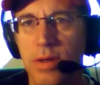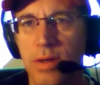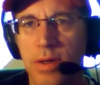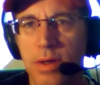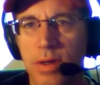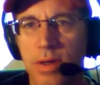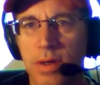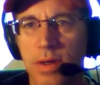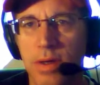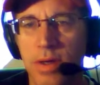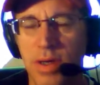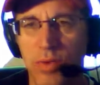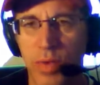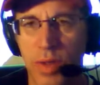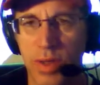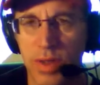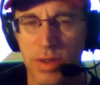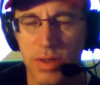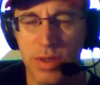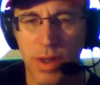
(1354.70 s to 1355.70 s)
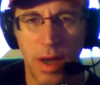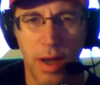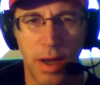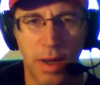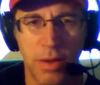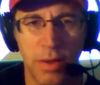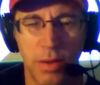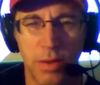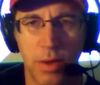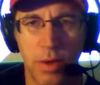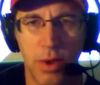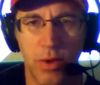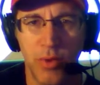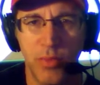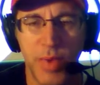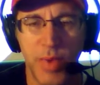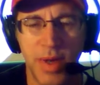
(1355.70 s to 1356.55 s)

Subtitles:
you're going to need to read this on your own.